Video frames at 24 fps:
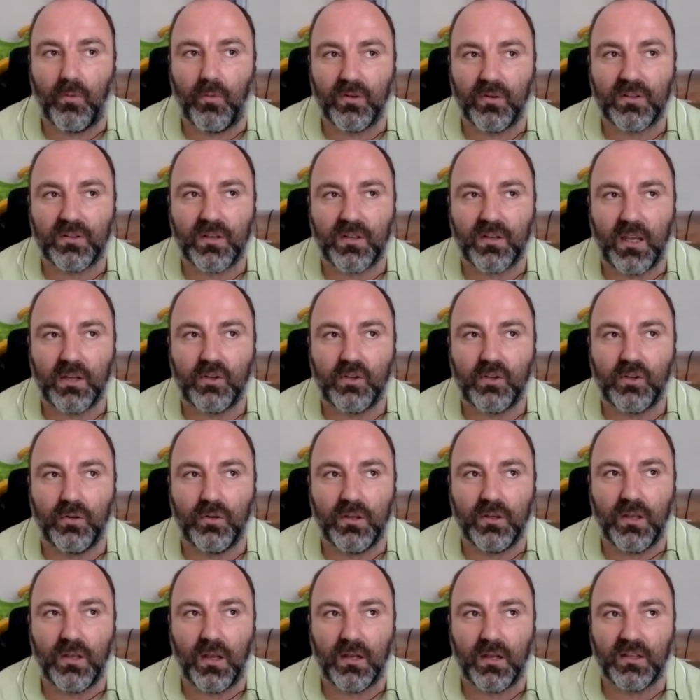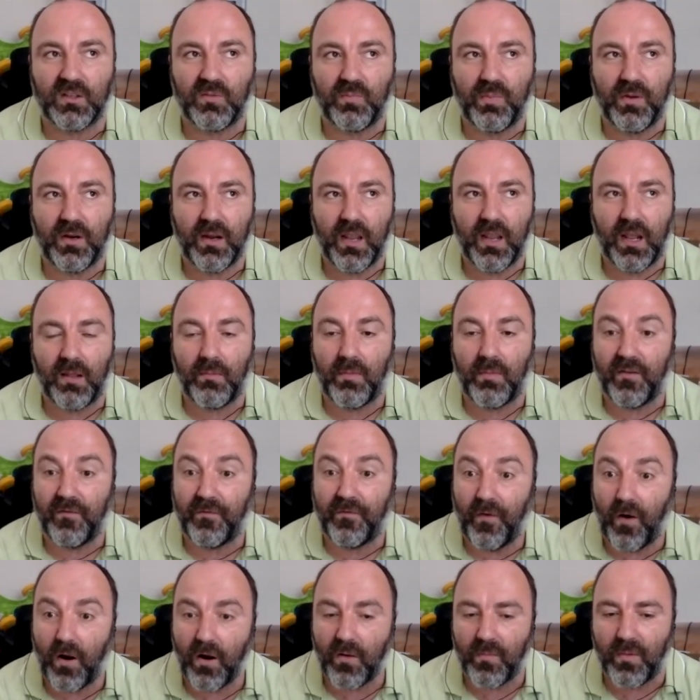actually spearheaded by
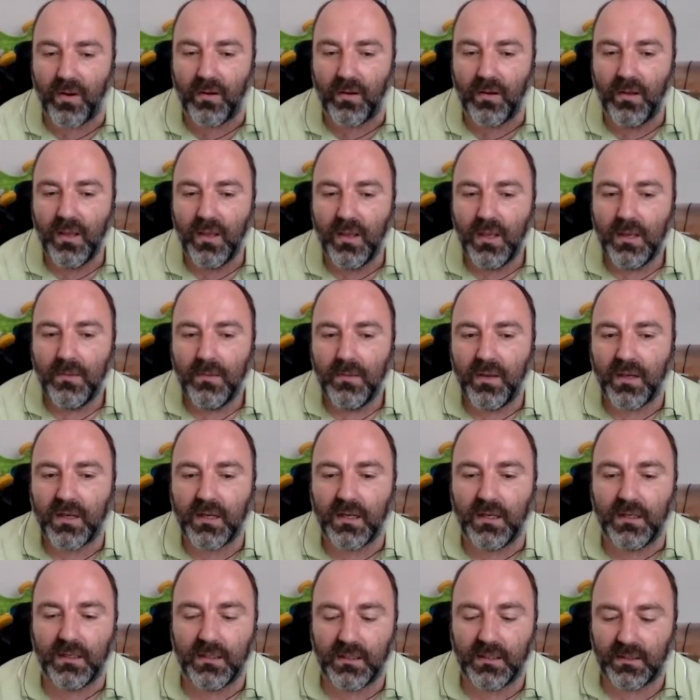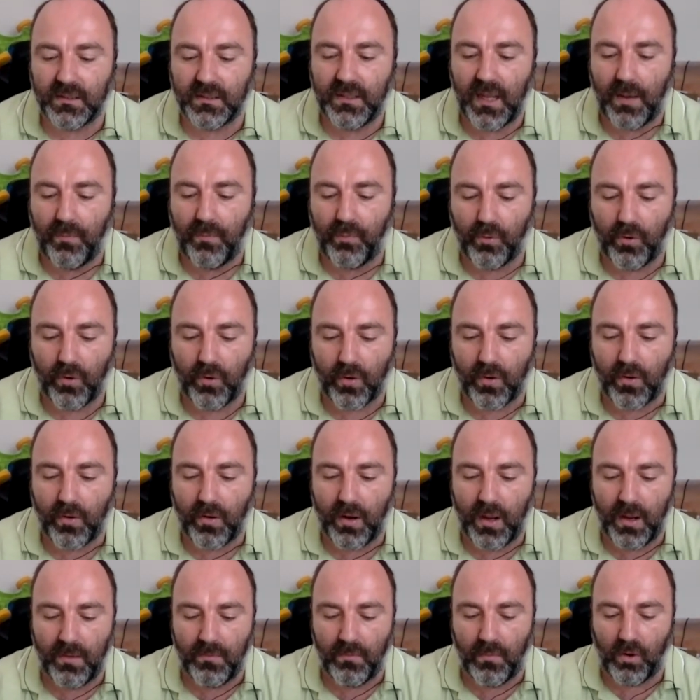pharma, because tap water
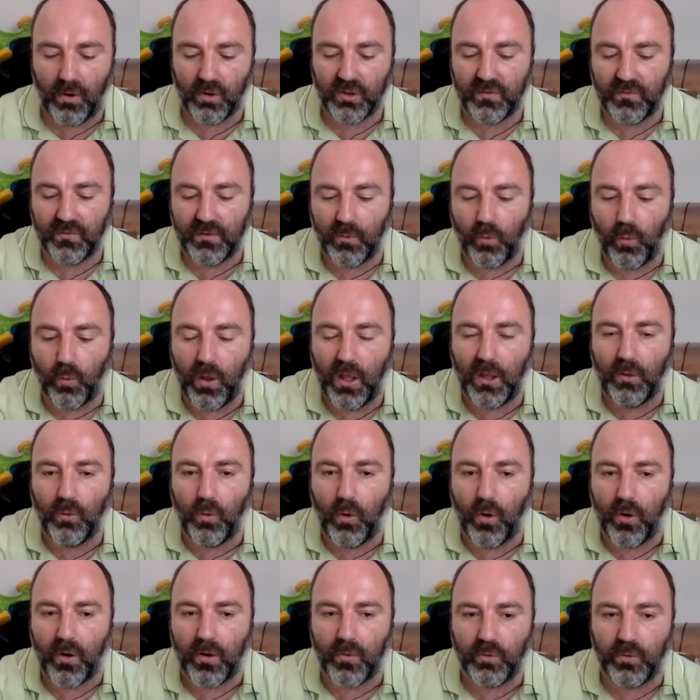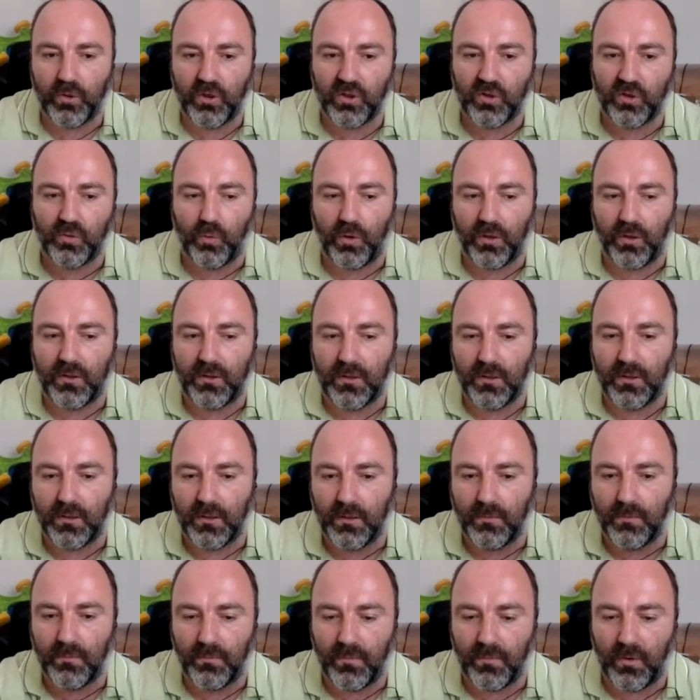and most of the well water, which is what
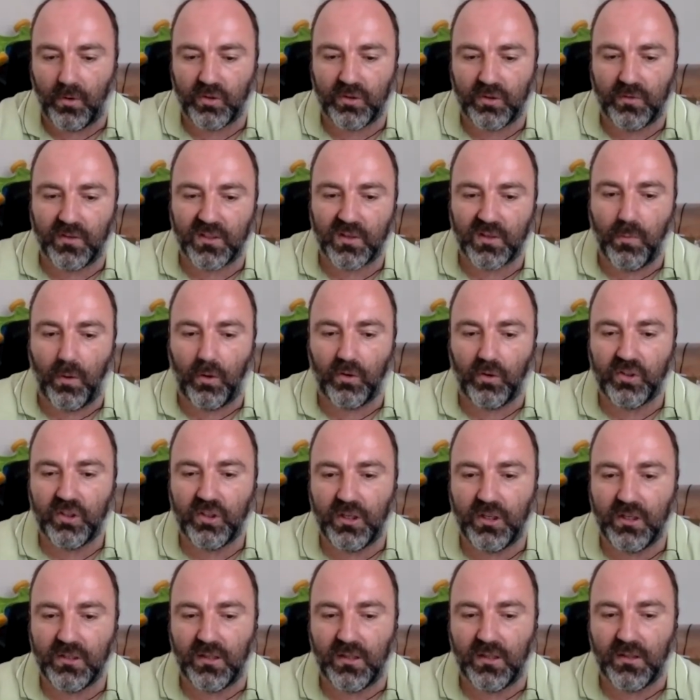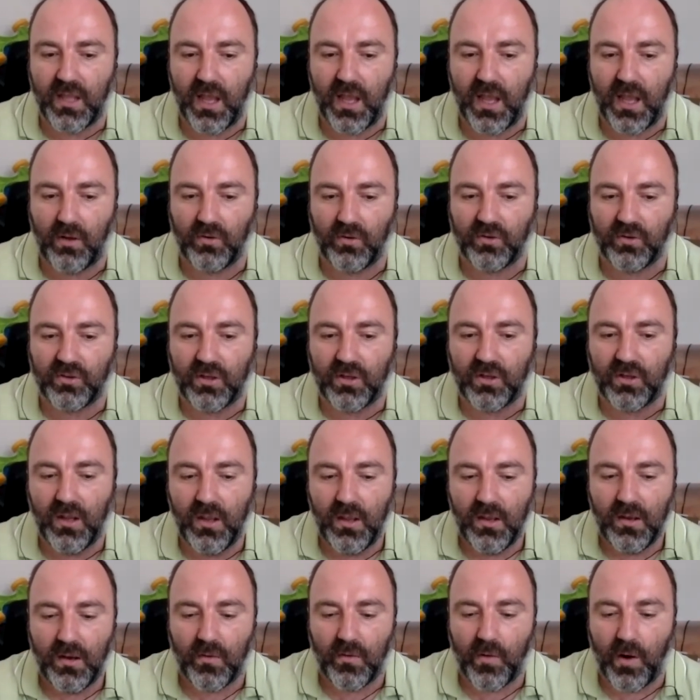most of the small cities and towns
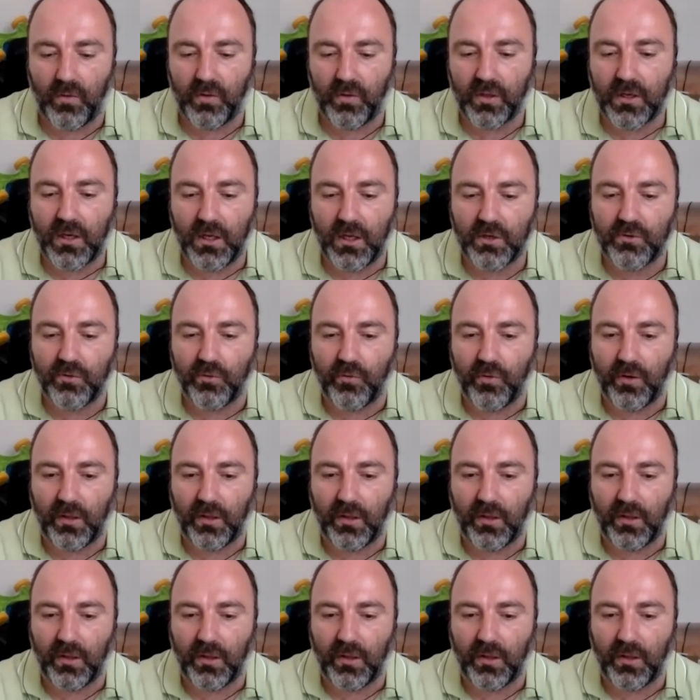around the country rely